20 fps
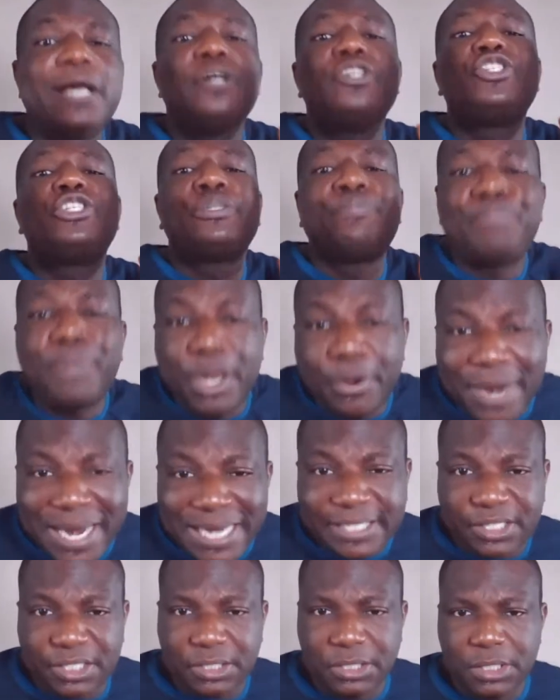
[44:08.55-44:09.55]
a
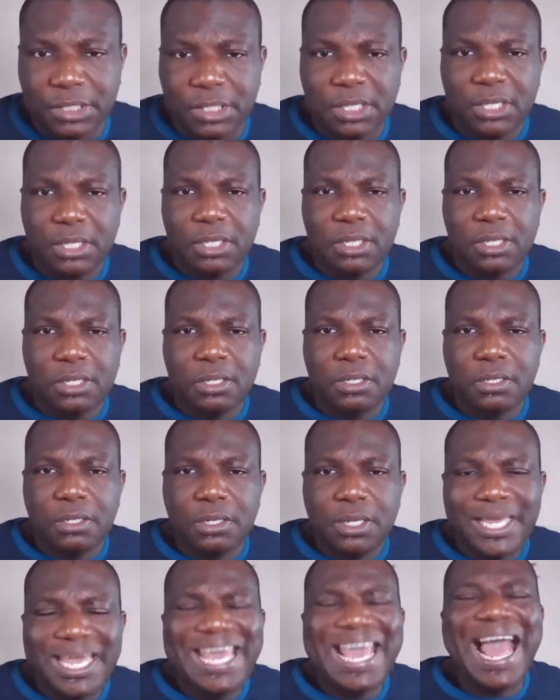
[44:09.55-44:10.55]
spirit,
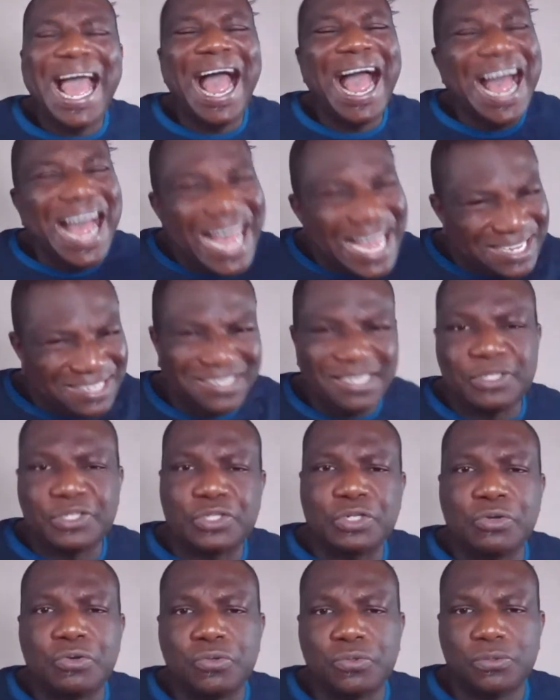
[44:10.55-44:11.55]
he has a
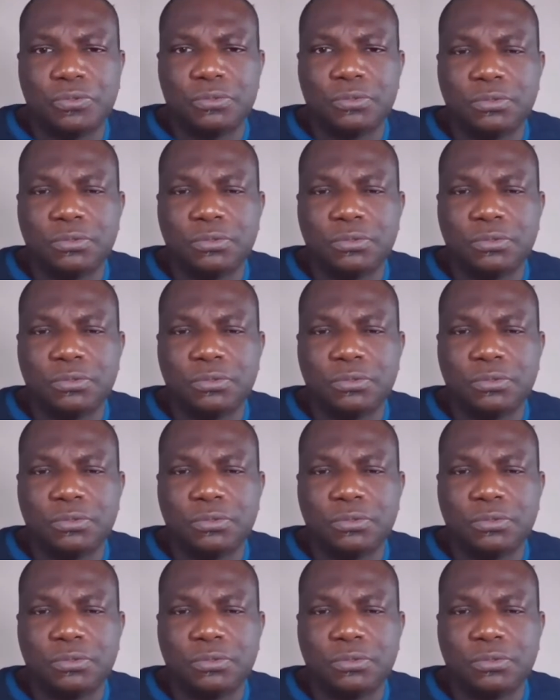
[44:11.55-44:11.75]
soul.